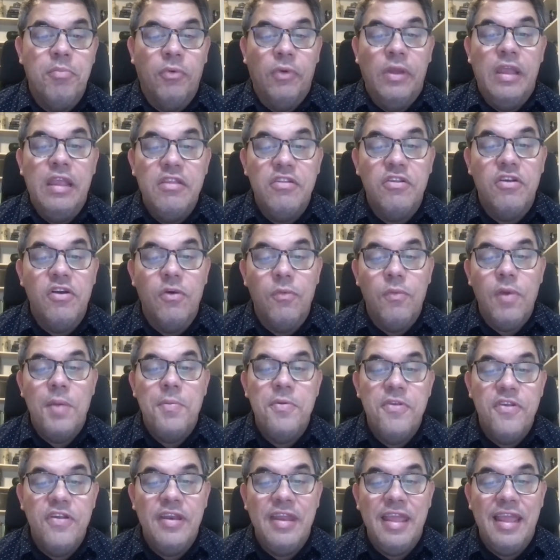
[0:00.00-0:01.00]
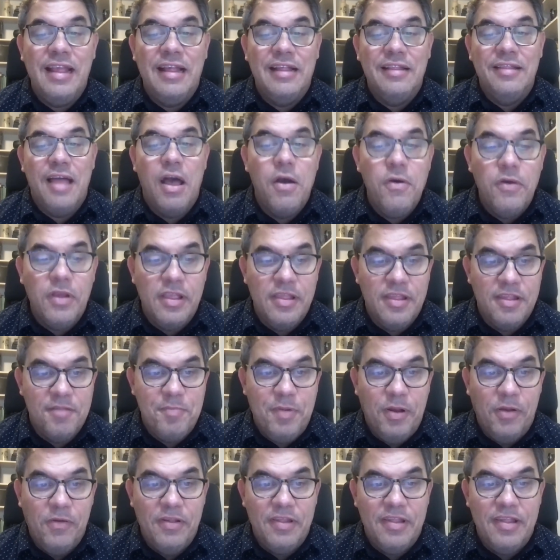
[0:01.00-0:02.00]
breeds corruption and clout
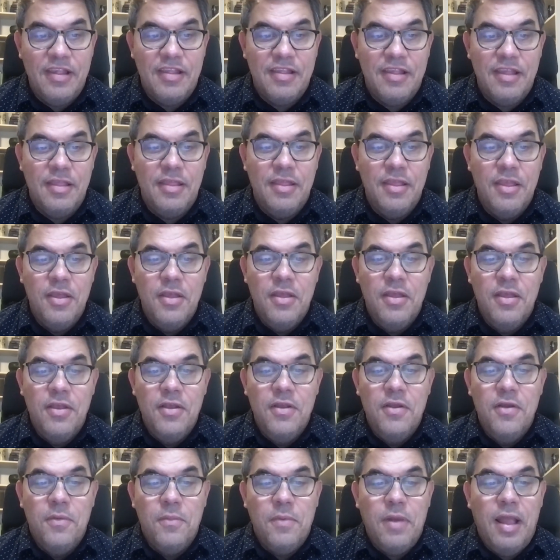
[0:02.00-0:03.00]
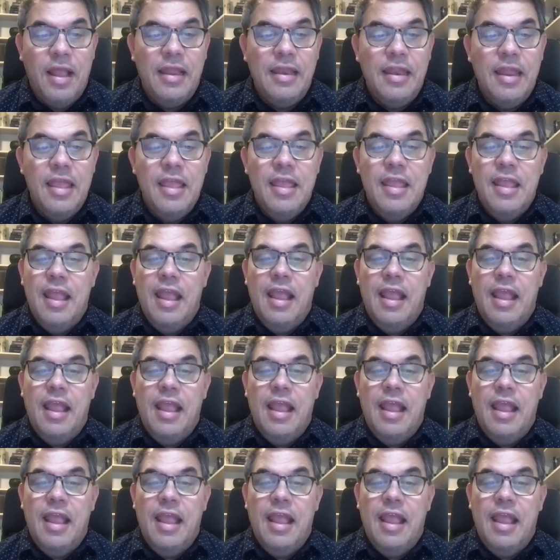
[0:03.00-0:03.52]
conspiracies, right?